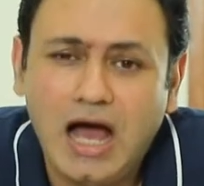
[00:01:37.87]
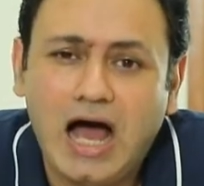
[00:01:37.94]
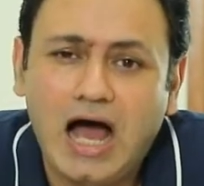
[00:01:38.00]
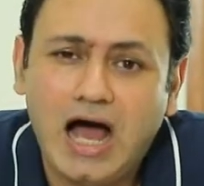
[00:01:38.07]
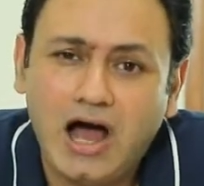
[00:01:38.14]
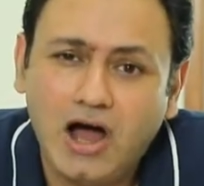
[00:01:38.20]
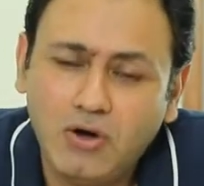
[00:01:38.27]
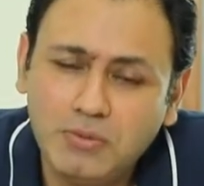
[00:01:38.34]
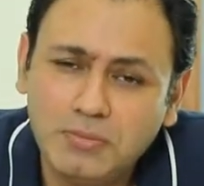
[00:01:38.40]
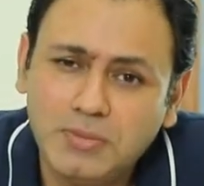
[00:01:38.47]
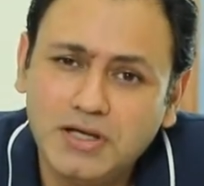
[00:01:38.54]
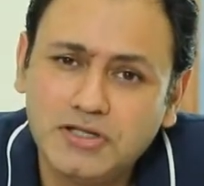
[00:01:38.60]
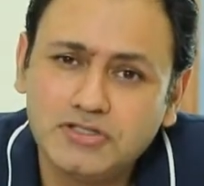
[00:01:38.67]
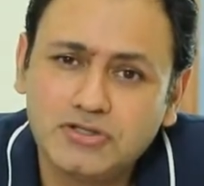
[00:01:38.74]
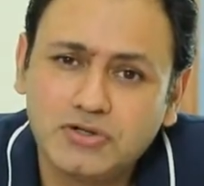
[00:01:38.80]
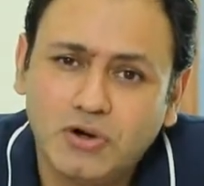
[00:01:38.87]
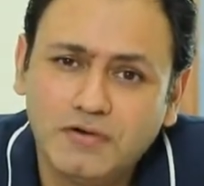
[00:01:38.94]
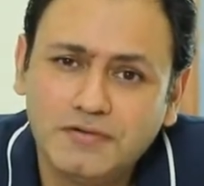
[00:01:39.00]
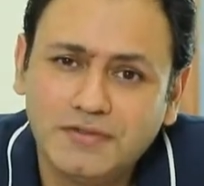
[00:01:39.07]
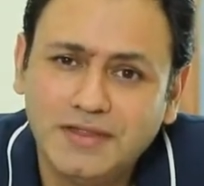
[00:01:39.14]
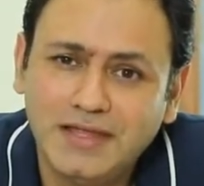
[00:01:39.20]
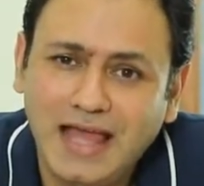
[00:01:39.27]
How much
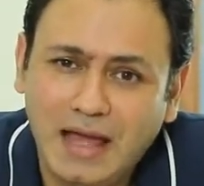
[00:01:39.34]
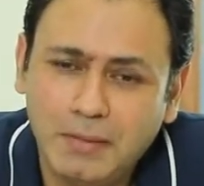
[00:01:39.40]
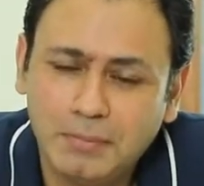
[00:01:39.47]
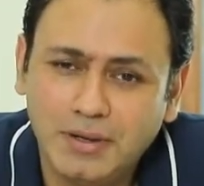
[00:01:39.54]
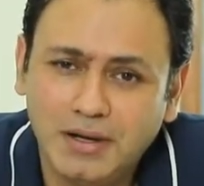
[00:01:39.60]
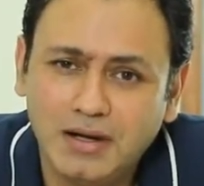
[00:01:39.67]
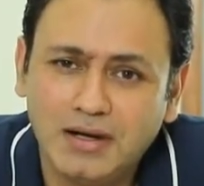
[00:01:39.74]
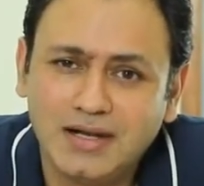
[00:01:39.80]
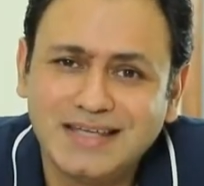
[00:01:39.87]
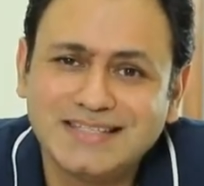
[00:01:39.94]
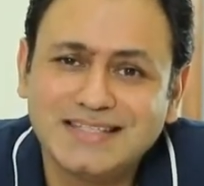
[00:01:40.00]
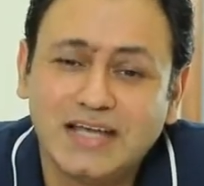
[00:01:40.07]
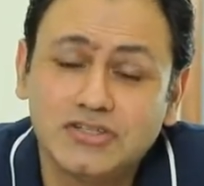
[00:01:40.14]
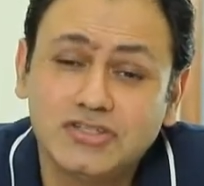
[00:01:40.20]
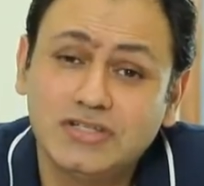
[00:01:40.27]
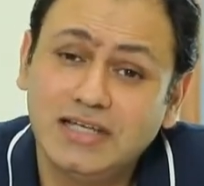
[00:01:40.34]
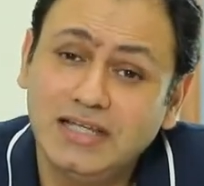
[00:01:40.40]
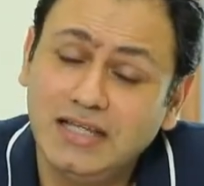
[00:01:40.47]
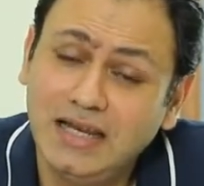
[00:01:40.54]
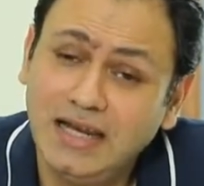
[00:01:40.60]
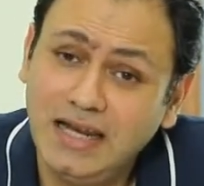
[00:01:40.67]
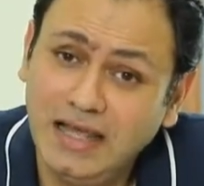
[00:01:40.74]
of the apple is
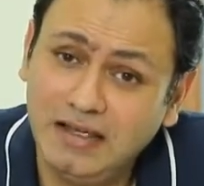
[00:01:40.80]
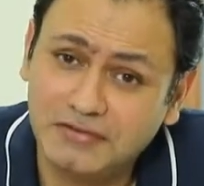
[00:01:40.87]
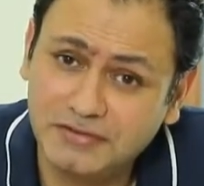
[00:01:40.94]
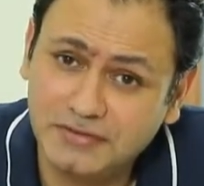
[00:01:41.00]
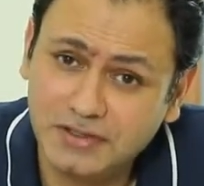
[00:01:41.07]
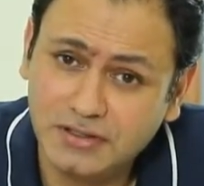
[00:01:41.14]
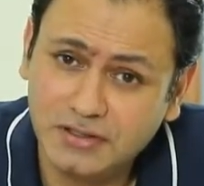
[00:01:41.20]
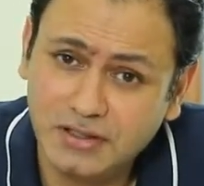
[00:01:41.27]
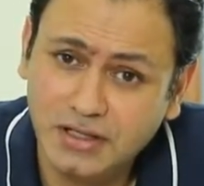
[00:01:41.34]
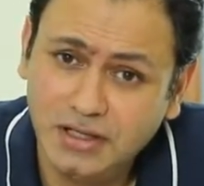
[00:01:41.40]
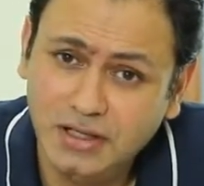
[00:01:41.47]
actually left?